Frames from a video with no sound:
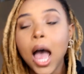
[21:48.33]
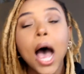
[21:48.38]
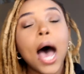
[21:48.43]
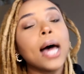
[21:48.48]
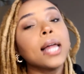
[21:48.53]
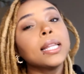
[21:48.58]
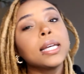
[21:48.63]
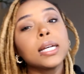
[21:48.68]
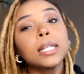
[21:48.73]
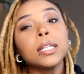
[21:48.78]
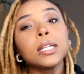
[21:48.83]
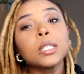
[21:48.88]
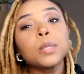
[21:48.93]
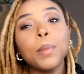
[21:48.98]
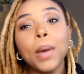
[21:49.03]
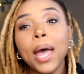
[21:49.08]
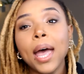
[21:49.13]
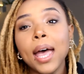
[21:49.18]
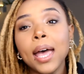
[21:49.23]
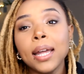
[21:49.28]
I think it looks
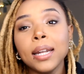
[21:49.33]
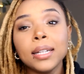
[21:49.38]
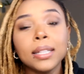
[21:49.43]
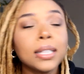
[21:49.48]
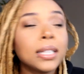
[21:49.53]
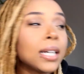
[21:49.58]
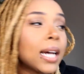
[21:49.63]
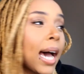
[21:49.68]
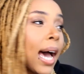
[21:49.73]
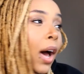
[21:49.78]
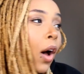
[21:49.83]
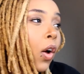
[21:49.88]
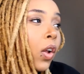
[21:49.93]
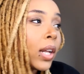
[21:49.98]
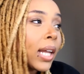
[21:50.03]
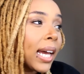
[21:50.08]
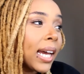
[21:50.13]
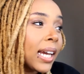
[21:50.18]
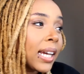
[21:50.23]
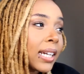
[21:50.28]
bad. I don't
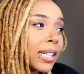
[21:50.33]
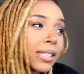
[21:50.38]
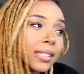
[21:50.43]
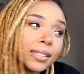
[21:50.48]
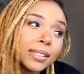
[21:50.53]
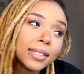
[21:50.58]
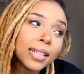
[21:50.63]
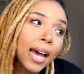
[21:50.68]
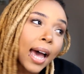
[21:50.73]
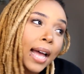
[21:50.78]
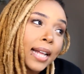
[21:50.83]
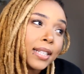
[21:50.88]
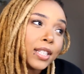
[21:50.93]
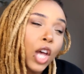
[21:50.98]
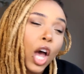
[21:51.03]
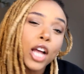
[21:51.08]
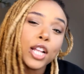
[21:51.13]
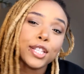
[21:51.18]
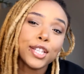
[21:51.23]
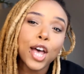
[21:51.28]
like it.
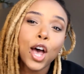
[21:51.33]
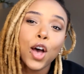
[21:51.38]
I